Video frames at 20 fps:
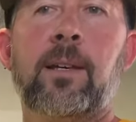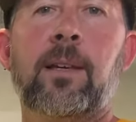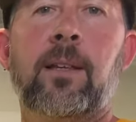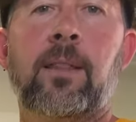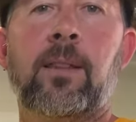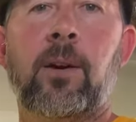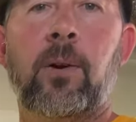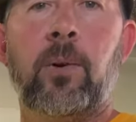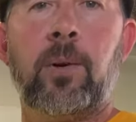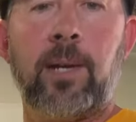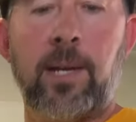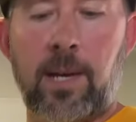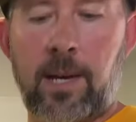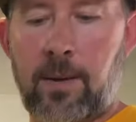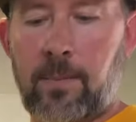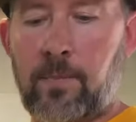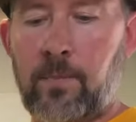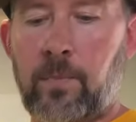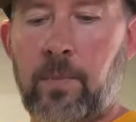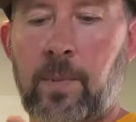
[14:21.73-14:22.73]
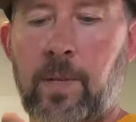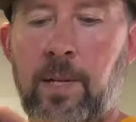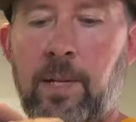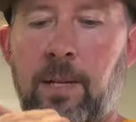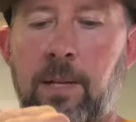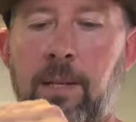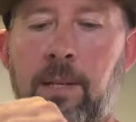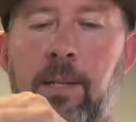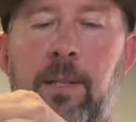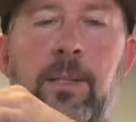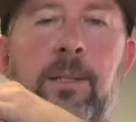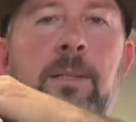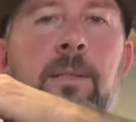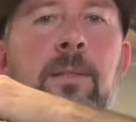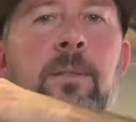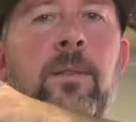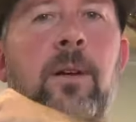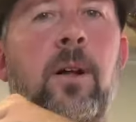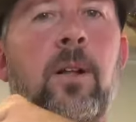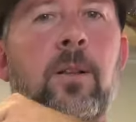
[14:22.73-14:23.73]
the OEM, and
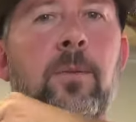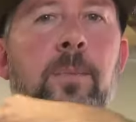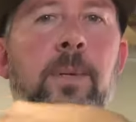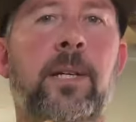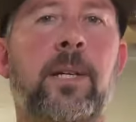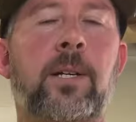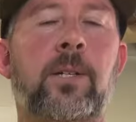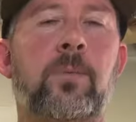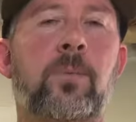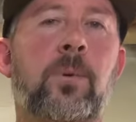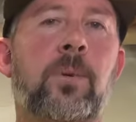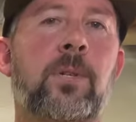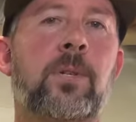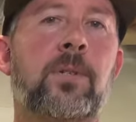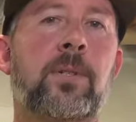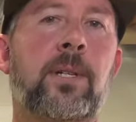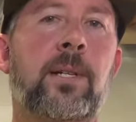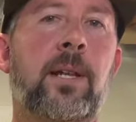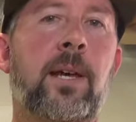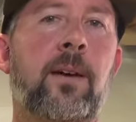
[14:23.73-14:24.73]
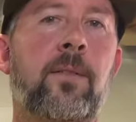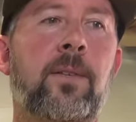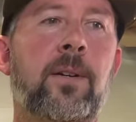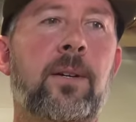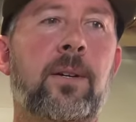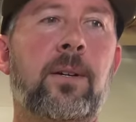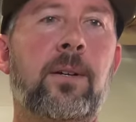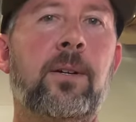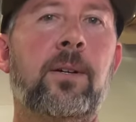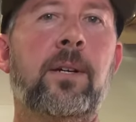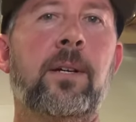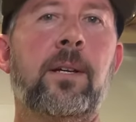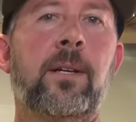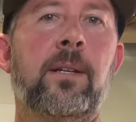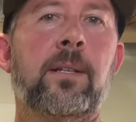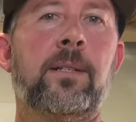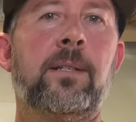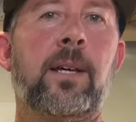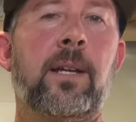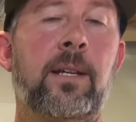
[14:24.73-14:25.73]
it's all because we're using heavier
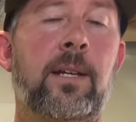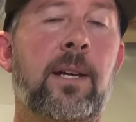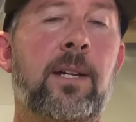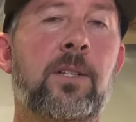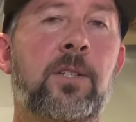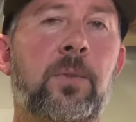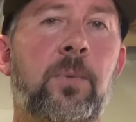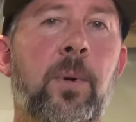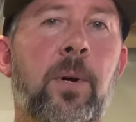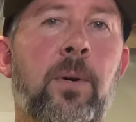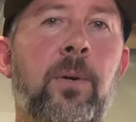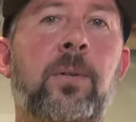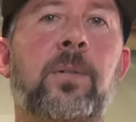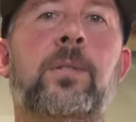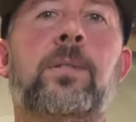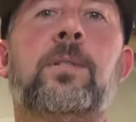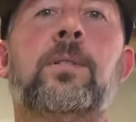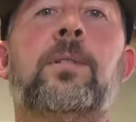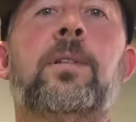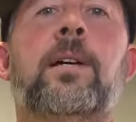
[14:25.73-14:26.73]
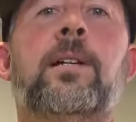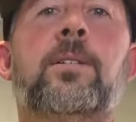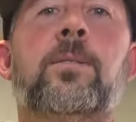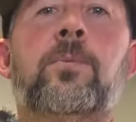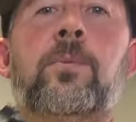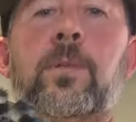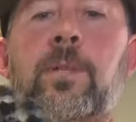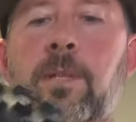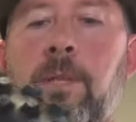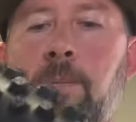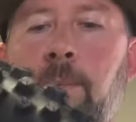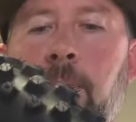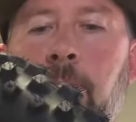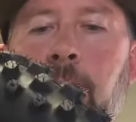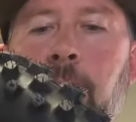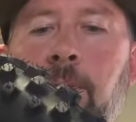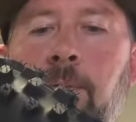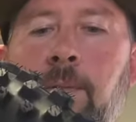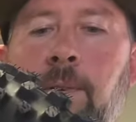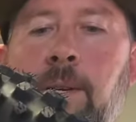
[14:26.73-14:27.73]
10 gauge spokes. That's really the big
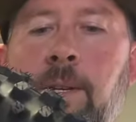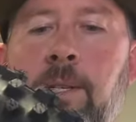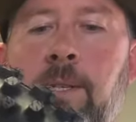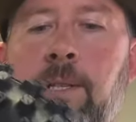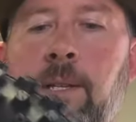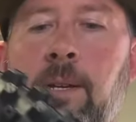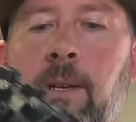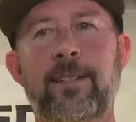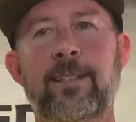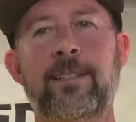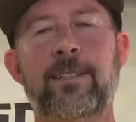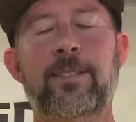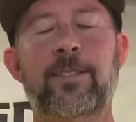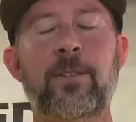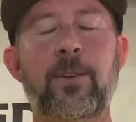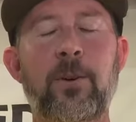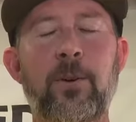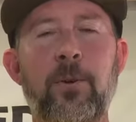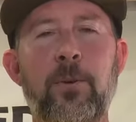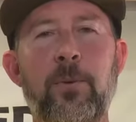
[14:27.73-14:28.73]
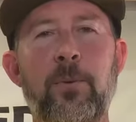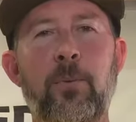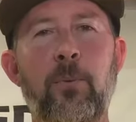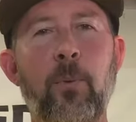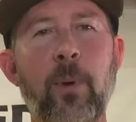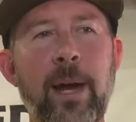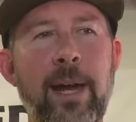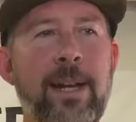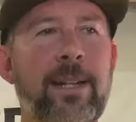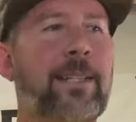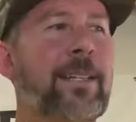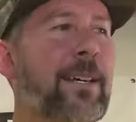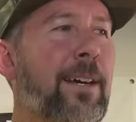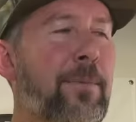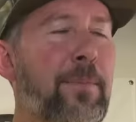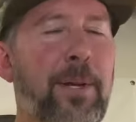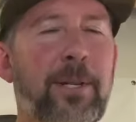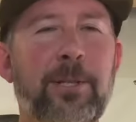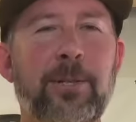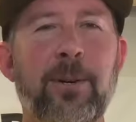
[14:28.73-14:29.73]
difference. So weight, I've
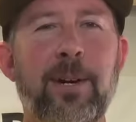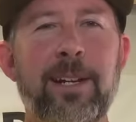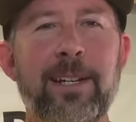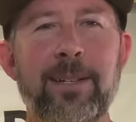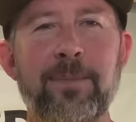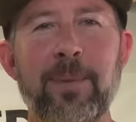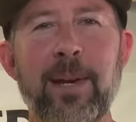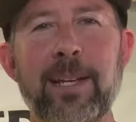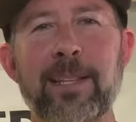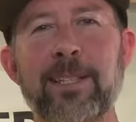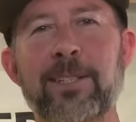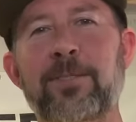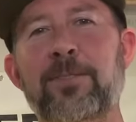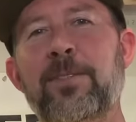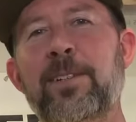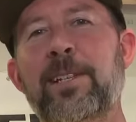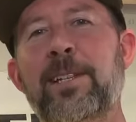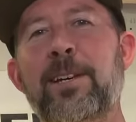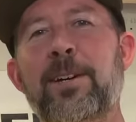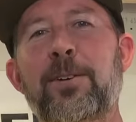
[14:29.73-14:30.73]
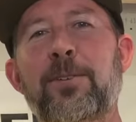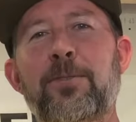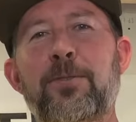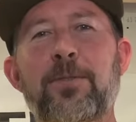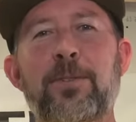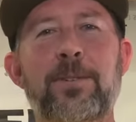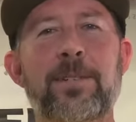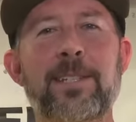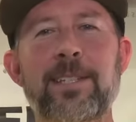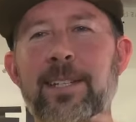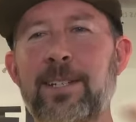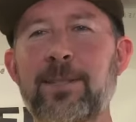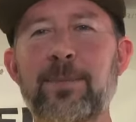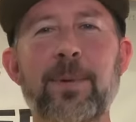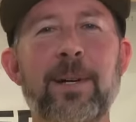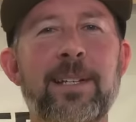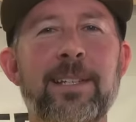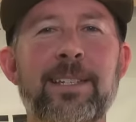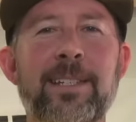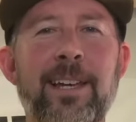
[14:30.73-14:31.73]
been trying to make this video for 6
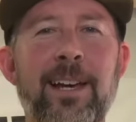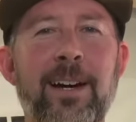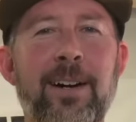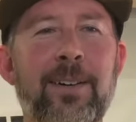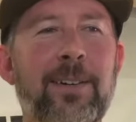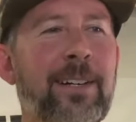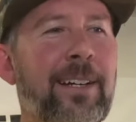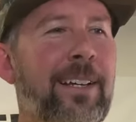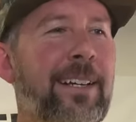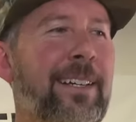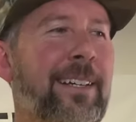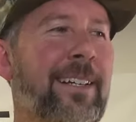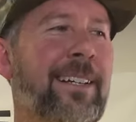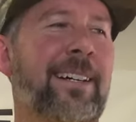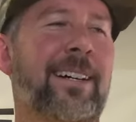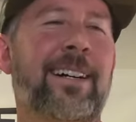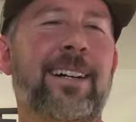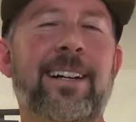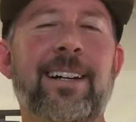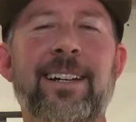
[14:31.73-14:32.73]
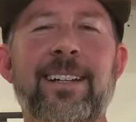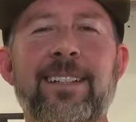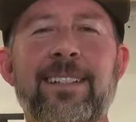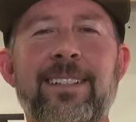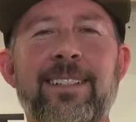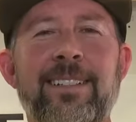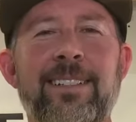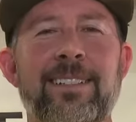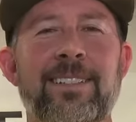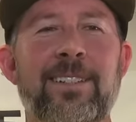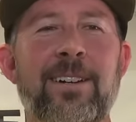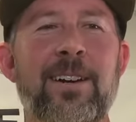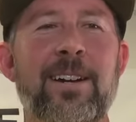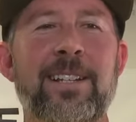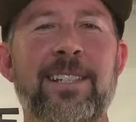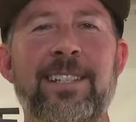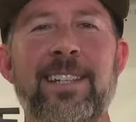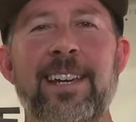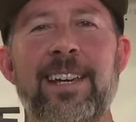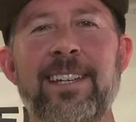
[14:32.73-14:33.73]
months now. Sorry
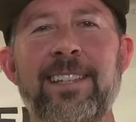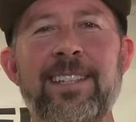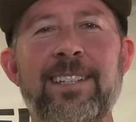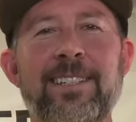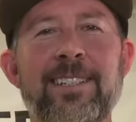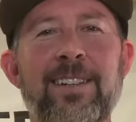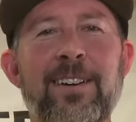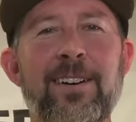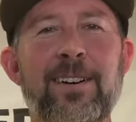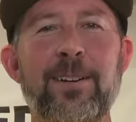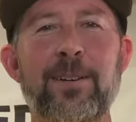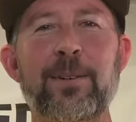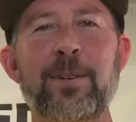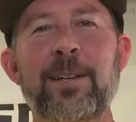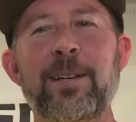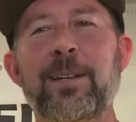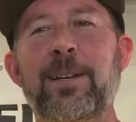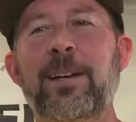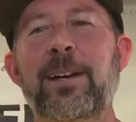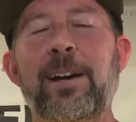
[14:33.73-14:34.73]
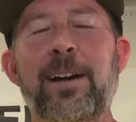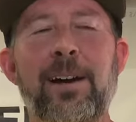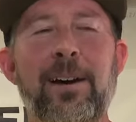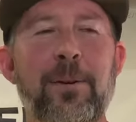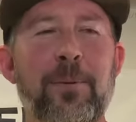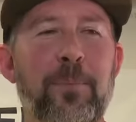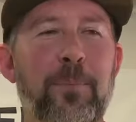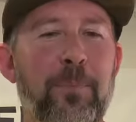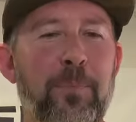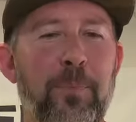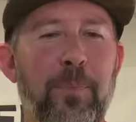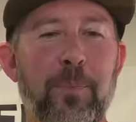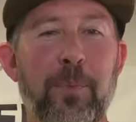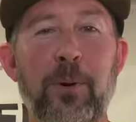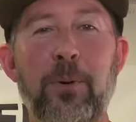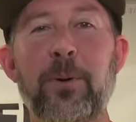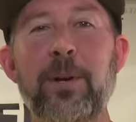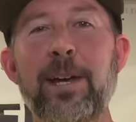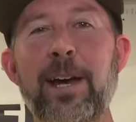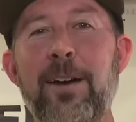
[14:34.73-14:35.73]
it's taken this long,
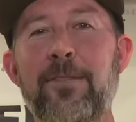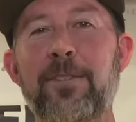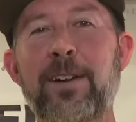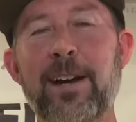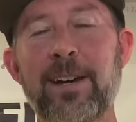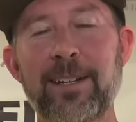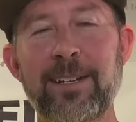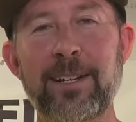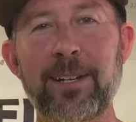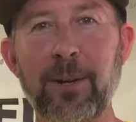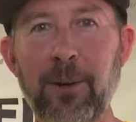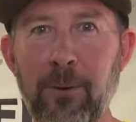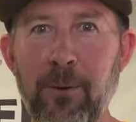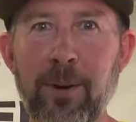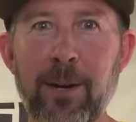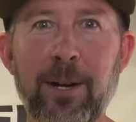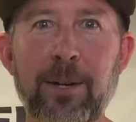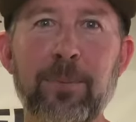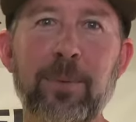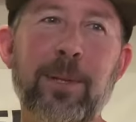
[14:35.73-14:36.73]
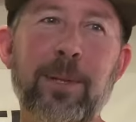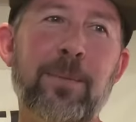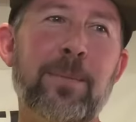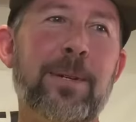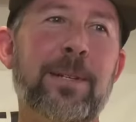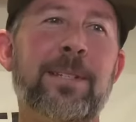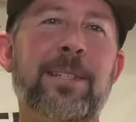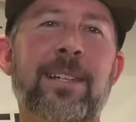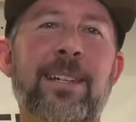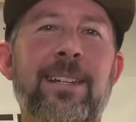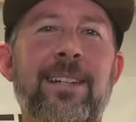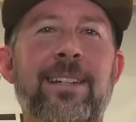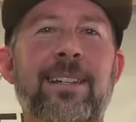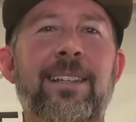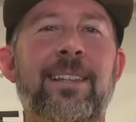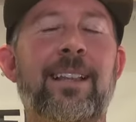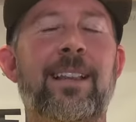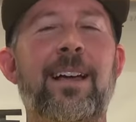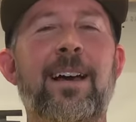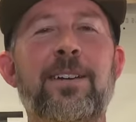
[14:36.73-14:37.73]
but we have gotten incredibly busy in
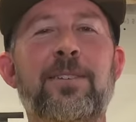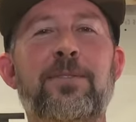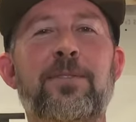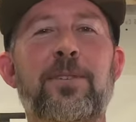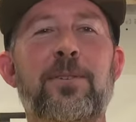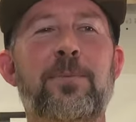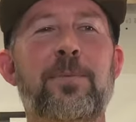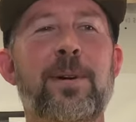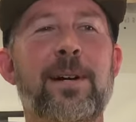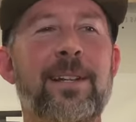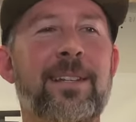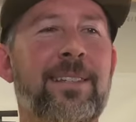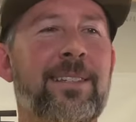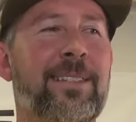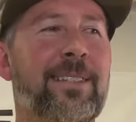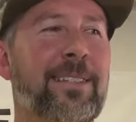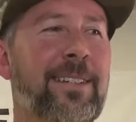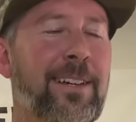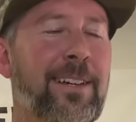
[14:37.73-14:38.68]
the last few months.